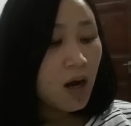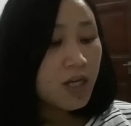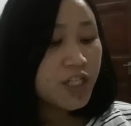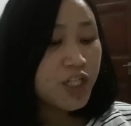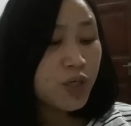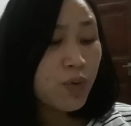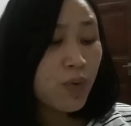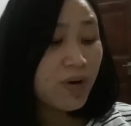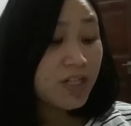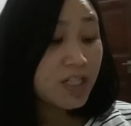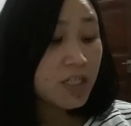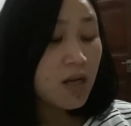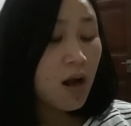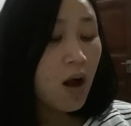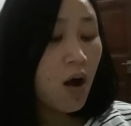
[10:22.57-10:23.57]
She was
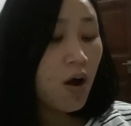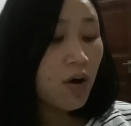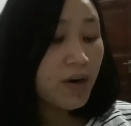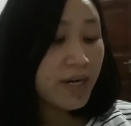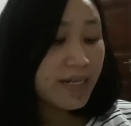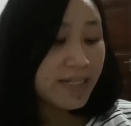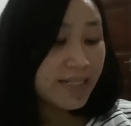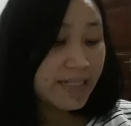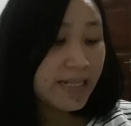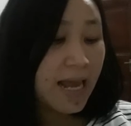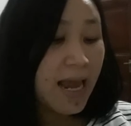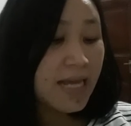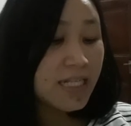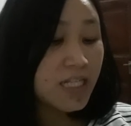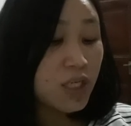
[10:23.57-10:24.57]
Korean
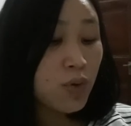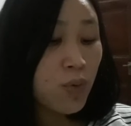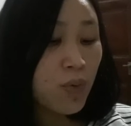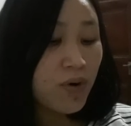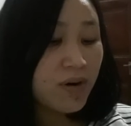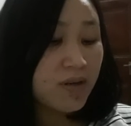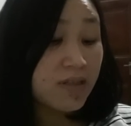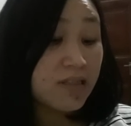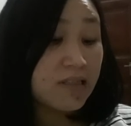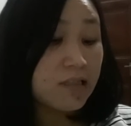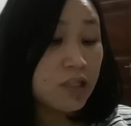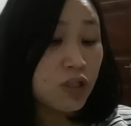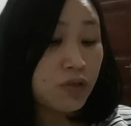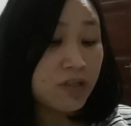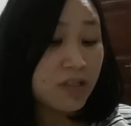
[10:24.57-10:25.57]
and she was a
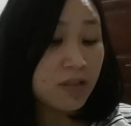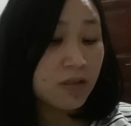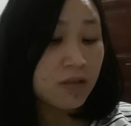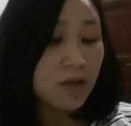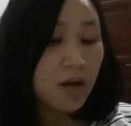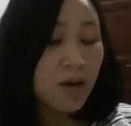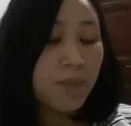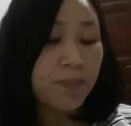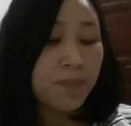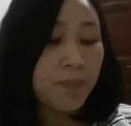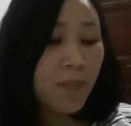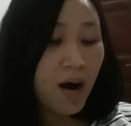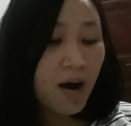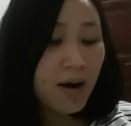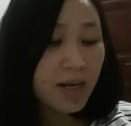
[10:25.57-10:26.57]
student of
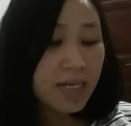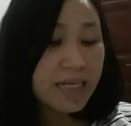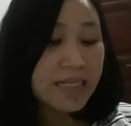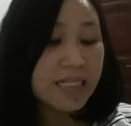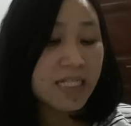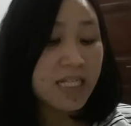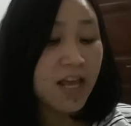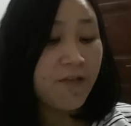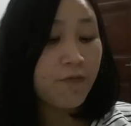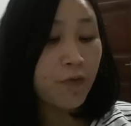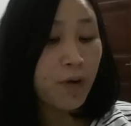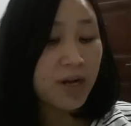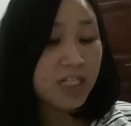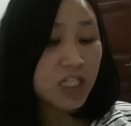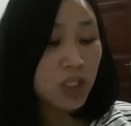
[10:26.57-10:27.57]
mine in San
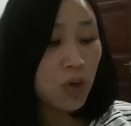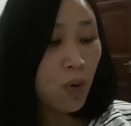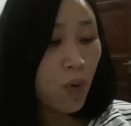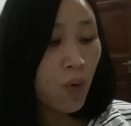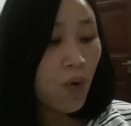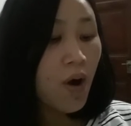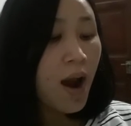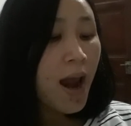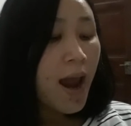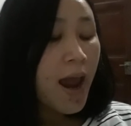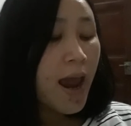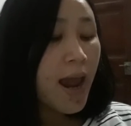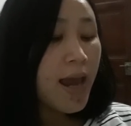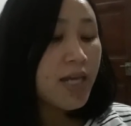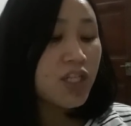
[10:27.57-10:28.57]
Francisco,
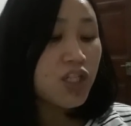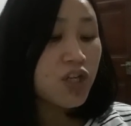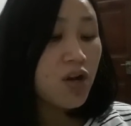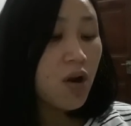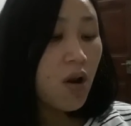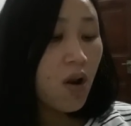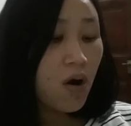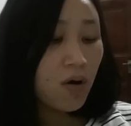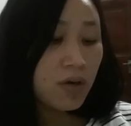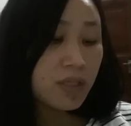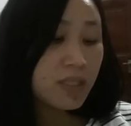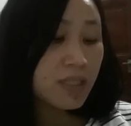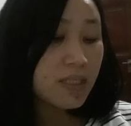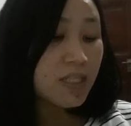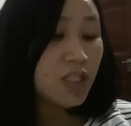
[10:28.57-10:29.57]
and she
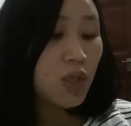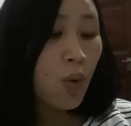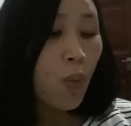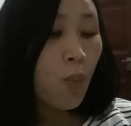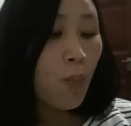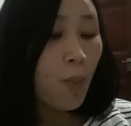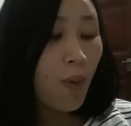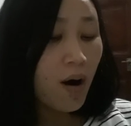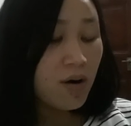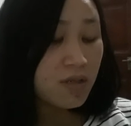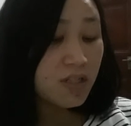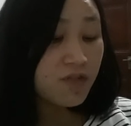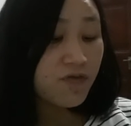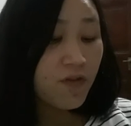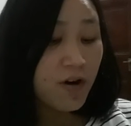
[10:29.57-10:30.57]
learned so
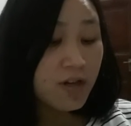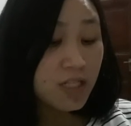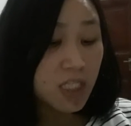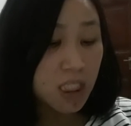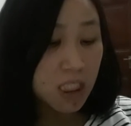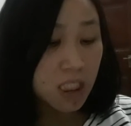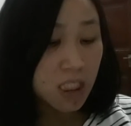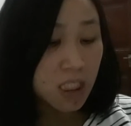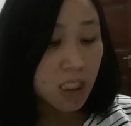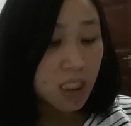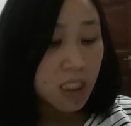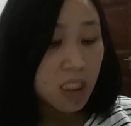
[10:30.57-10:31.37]
much faster